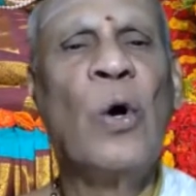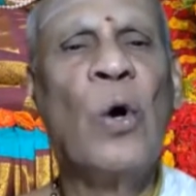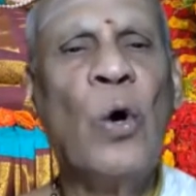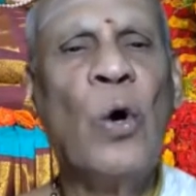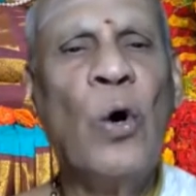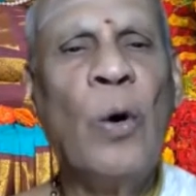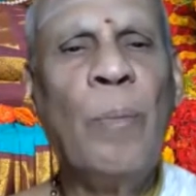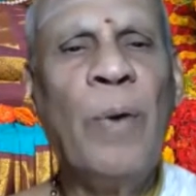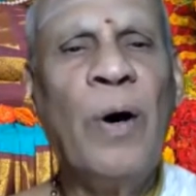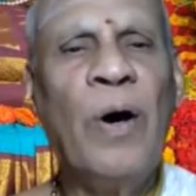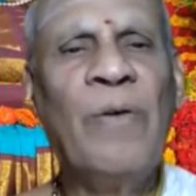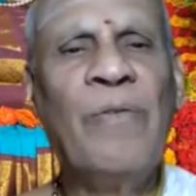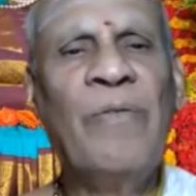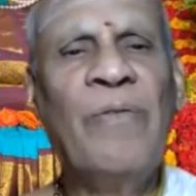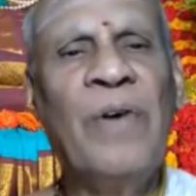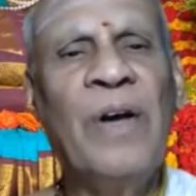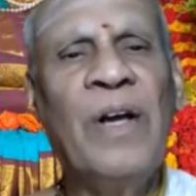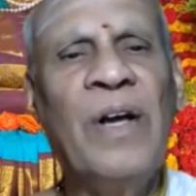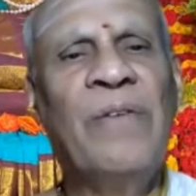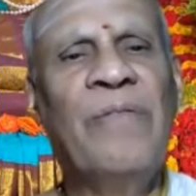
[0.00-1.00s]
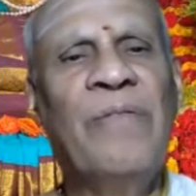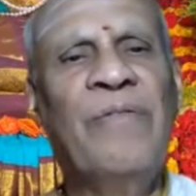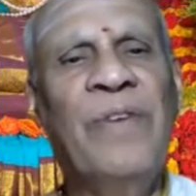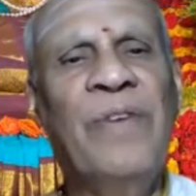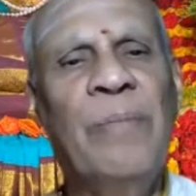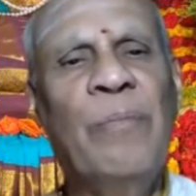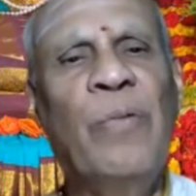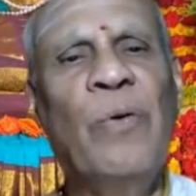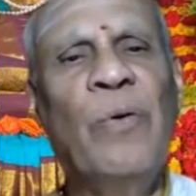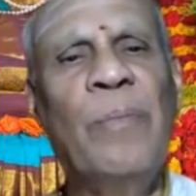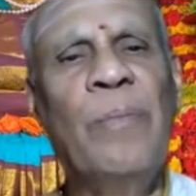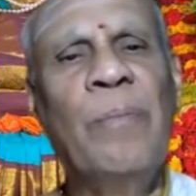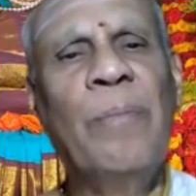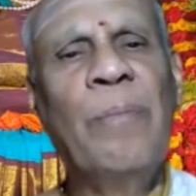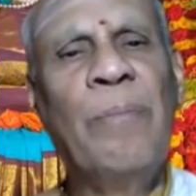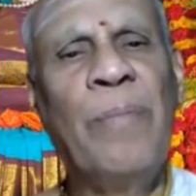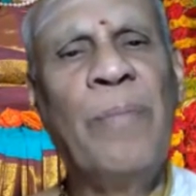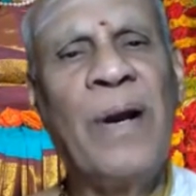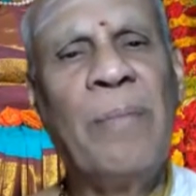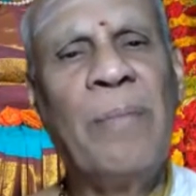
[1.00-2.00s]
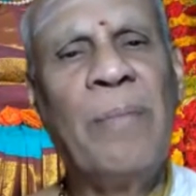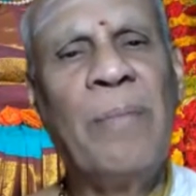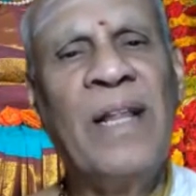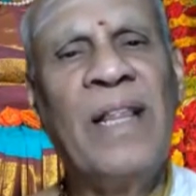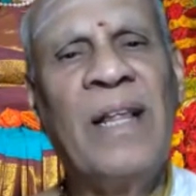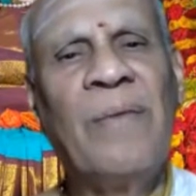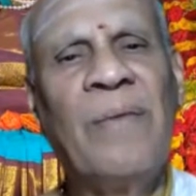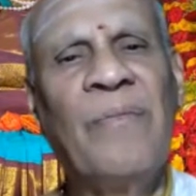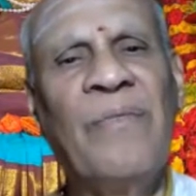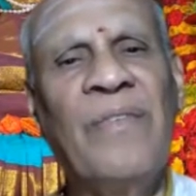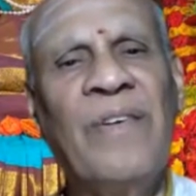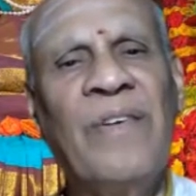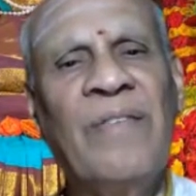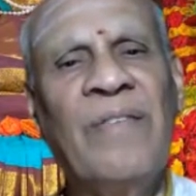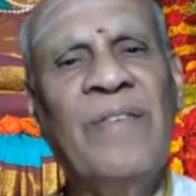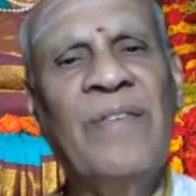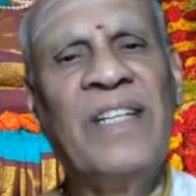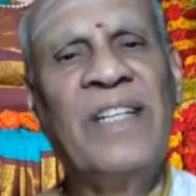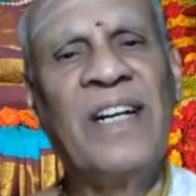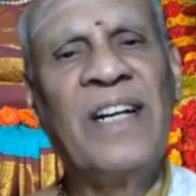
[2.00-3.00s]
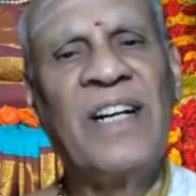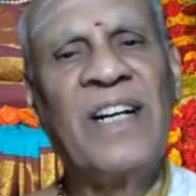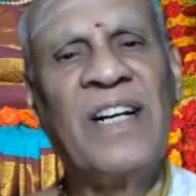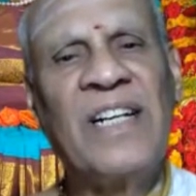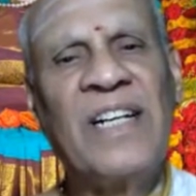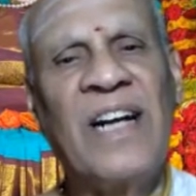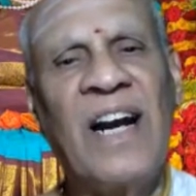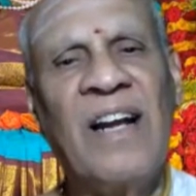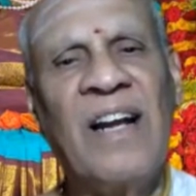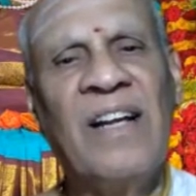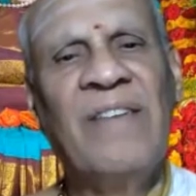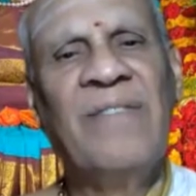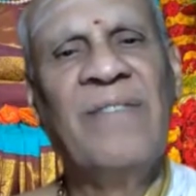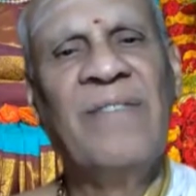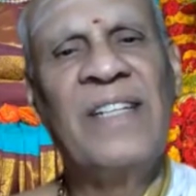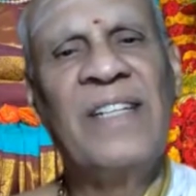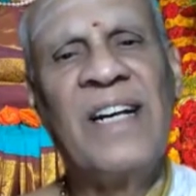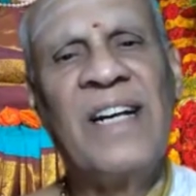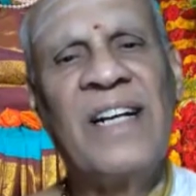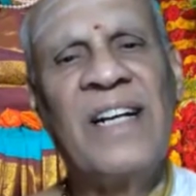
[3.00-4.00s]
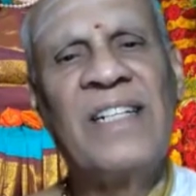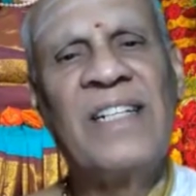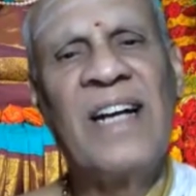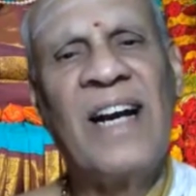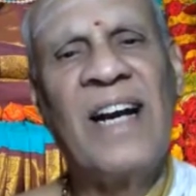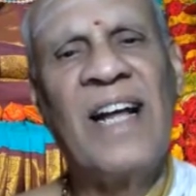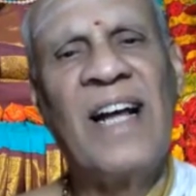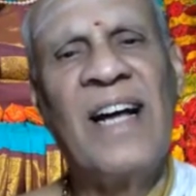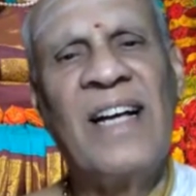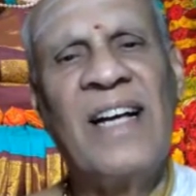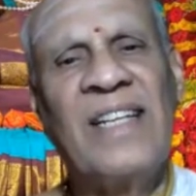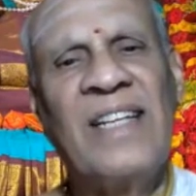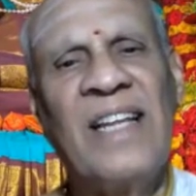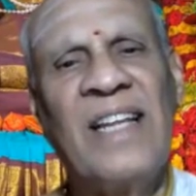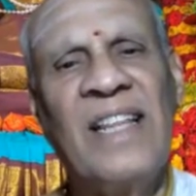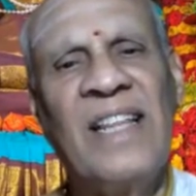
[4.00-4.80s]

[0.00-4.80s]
Gopav, Vibhum, Pramitam, Vichakshana,